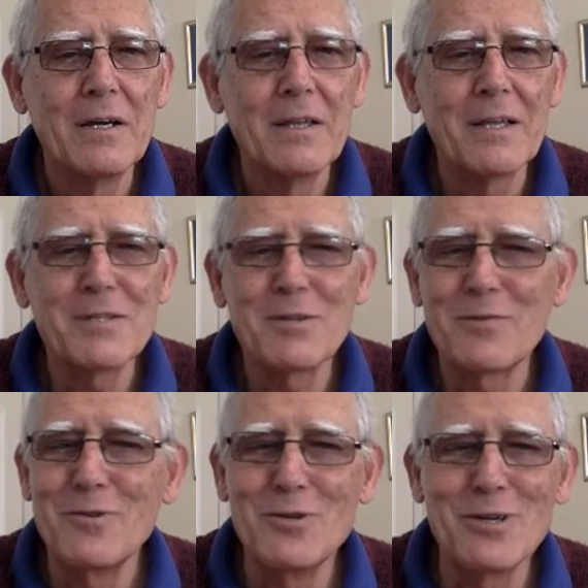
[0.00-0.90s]
It's not
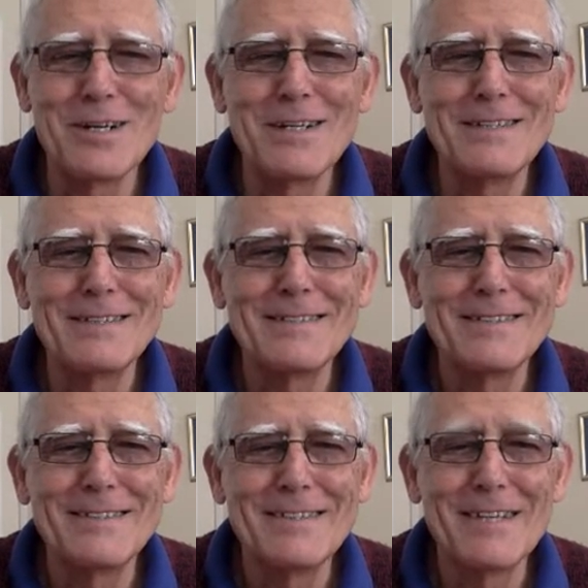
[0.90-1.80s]
futile,
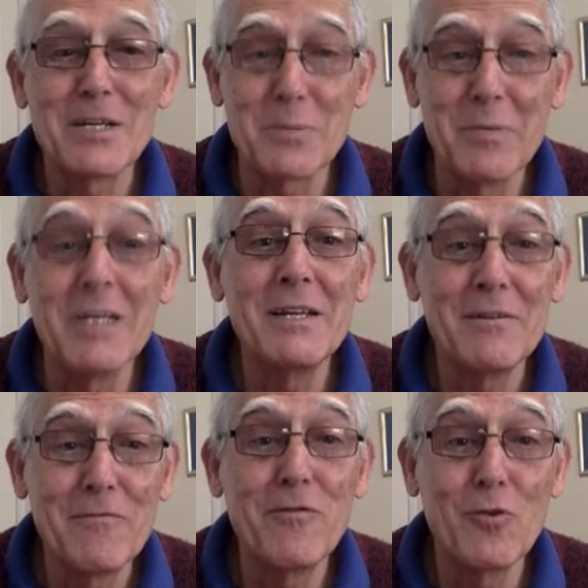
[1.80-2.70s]
it's
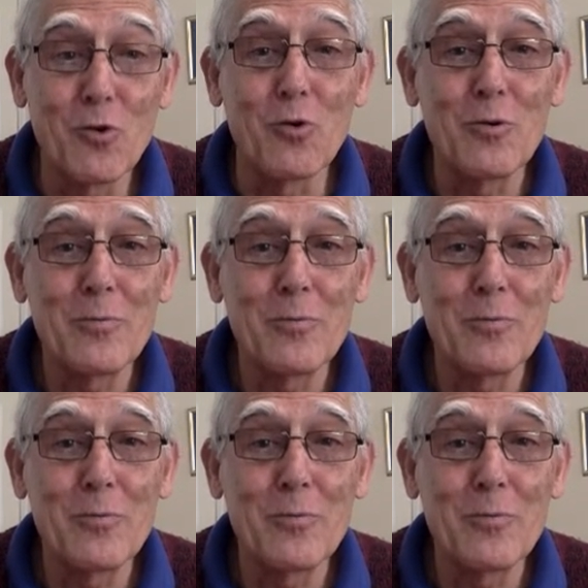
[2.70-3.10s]
meaningful.